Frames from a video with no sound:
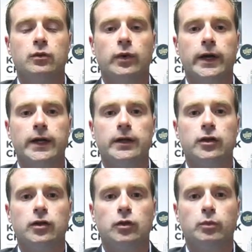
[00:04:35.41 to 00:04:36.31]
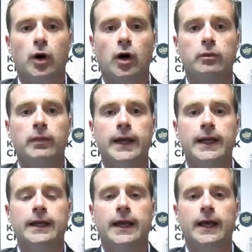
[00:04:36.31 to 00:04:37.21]
where you park
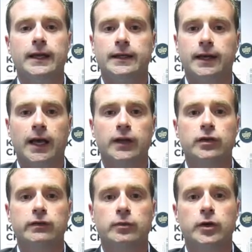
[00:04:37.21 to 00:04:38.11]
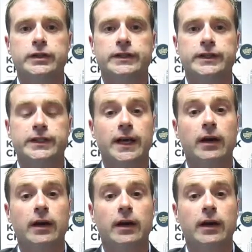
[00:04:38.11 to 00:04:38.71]
money, and in the case of emergencies,